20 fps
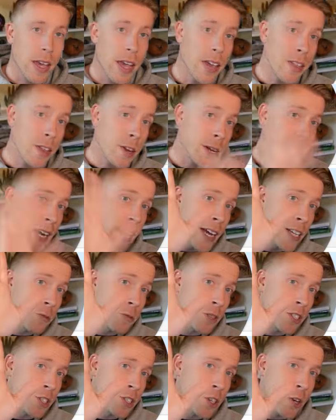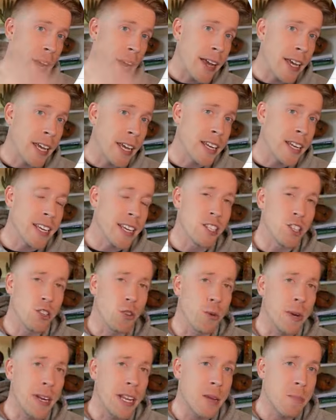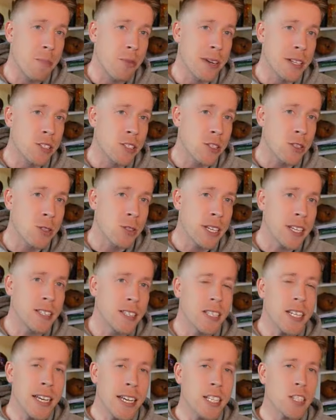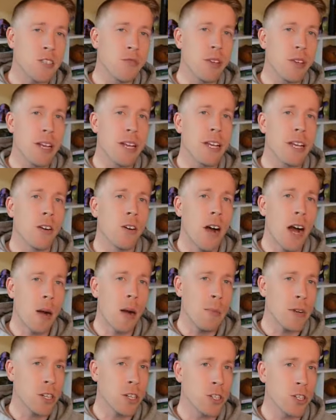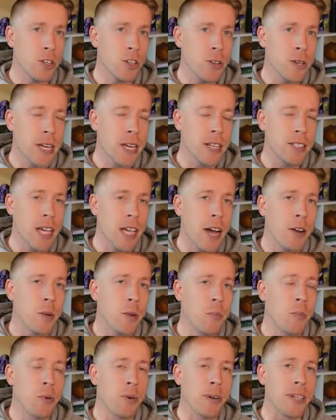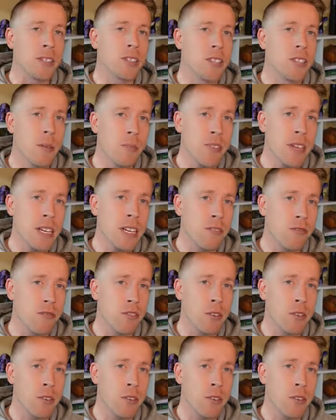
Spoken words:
there guys, what's cracking? It's 3D Print Dude. In today's video, I'm going to show you guys how to print something from